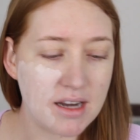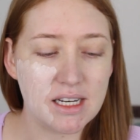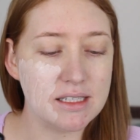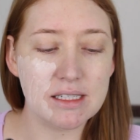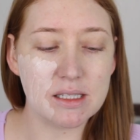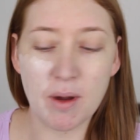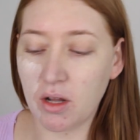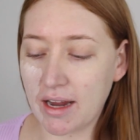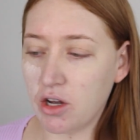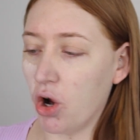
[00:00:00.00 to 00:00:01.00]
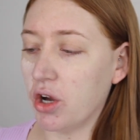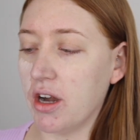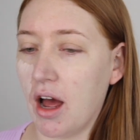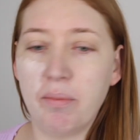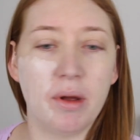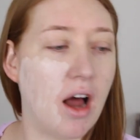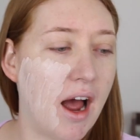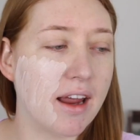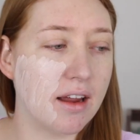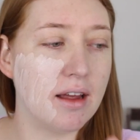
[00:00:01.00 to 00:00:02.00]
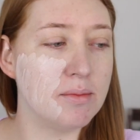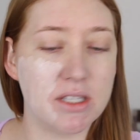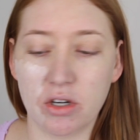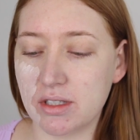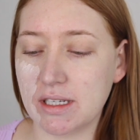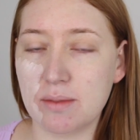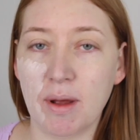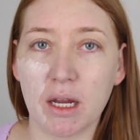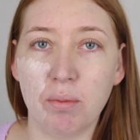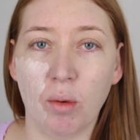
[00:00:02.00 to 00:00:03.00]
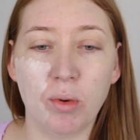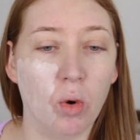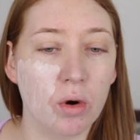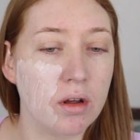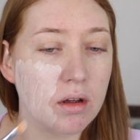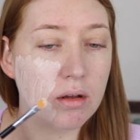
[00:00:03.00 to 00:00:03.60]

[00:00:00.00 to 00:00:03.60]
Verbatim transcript: It doesn't smell like coconut, but I am seriously smelling popcorn.